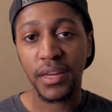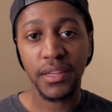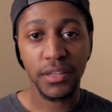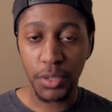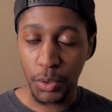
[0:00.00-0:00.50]

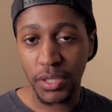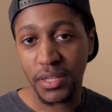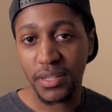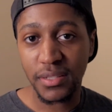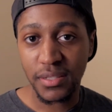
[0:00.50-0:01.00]
and The
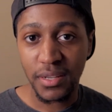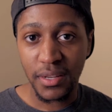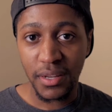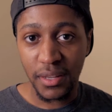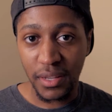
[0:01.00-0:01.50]
Goonies,
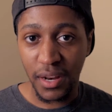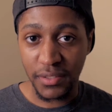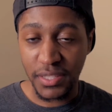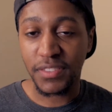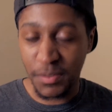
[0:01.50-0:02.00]
a lot of
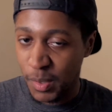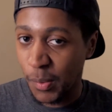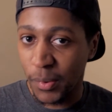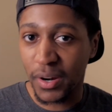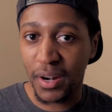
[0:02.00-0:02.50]
Steven
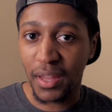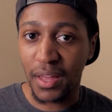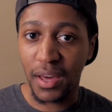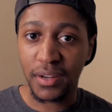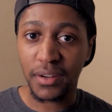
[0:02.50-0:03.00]
Spielberg, a
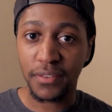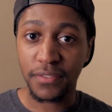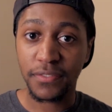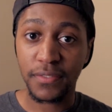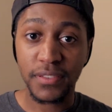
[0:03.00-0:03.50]
lot
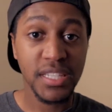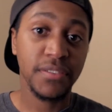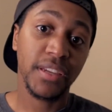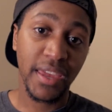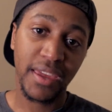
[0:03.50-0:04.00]
of
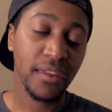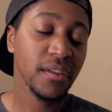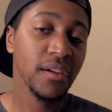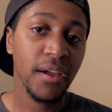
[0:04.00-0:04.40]
Stephen King.